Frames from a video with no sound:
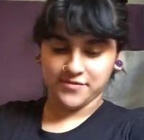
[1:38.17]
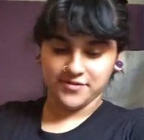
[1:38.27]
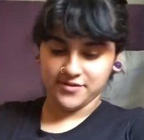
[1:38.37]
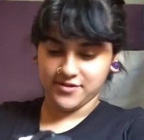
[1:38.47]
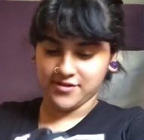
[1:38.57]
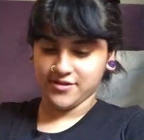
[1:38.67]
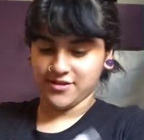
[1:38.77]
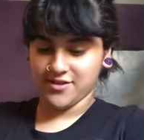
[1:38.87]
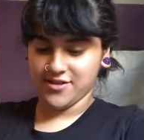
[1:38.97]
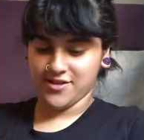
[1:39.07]

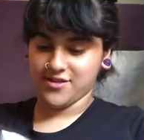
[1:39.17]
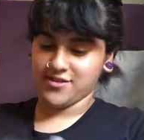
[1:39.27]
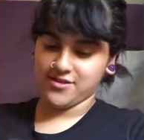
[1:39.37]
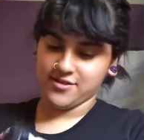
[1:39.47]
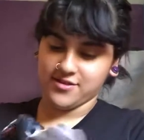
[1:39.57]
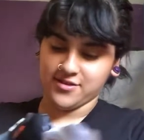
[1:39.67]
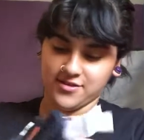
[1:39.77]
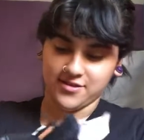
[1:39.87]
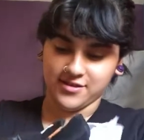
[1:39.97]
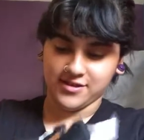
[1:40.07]

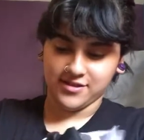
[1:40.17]
(silence)